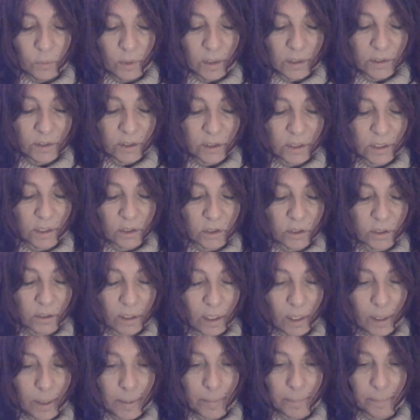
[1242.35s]
once this
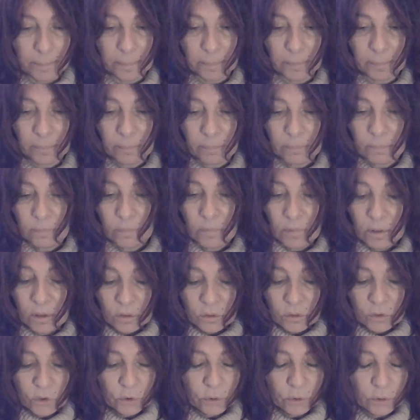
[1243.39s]

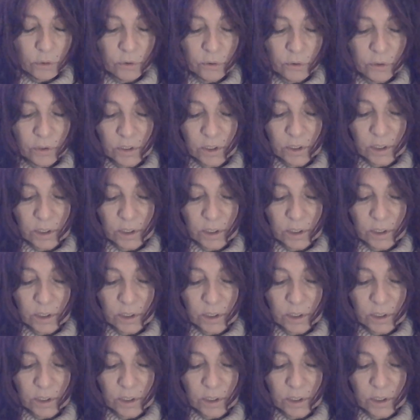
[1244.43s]
truth